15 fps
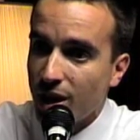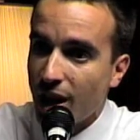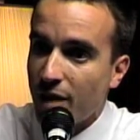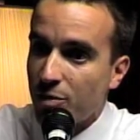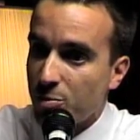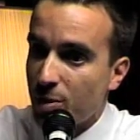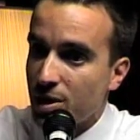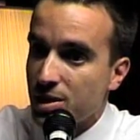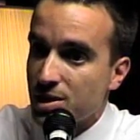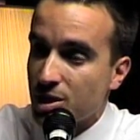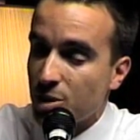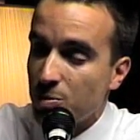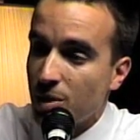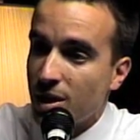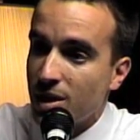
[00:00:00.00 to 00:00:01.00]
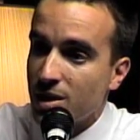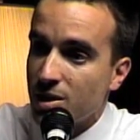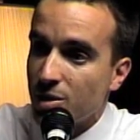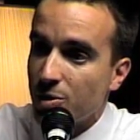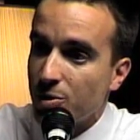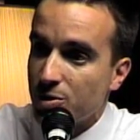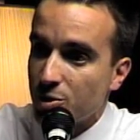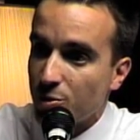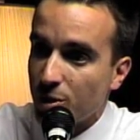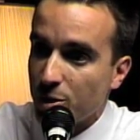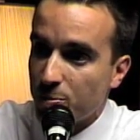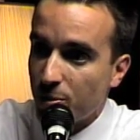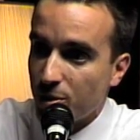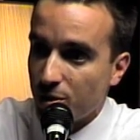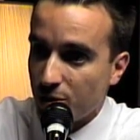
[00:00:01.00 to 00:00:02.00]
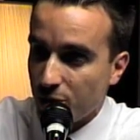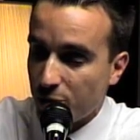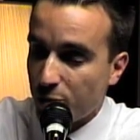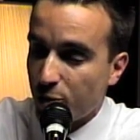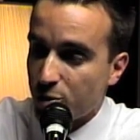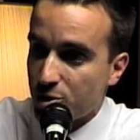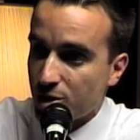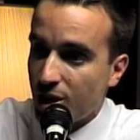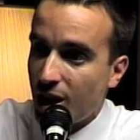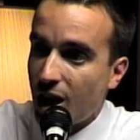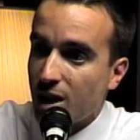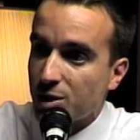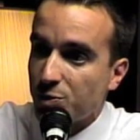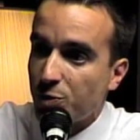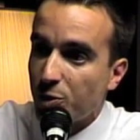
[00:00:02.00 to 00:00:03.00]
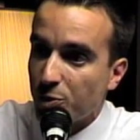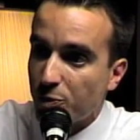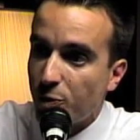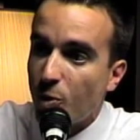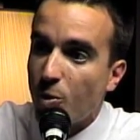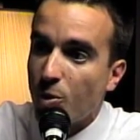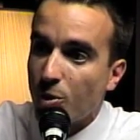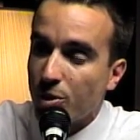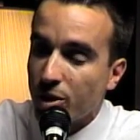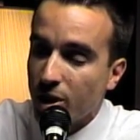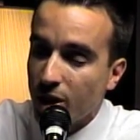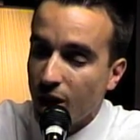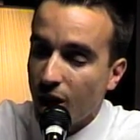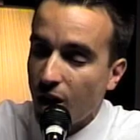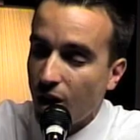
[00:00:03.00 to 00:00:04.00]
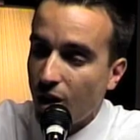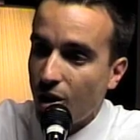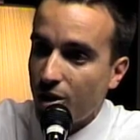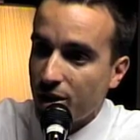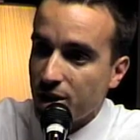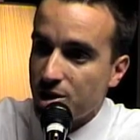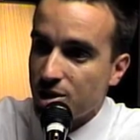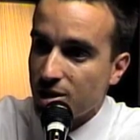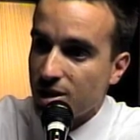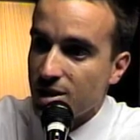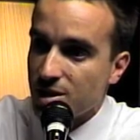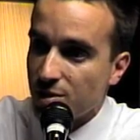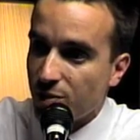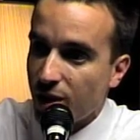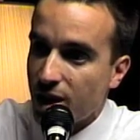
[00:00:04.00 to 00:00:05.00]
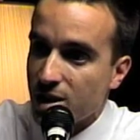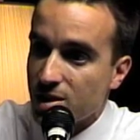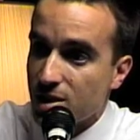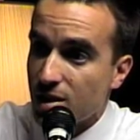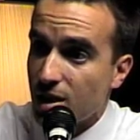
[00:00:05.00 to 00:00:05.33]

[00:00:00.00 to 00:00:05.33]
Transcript: Everybody's committed to really putting the first-class foot forward on each of these events.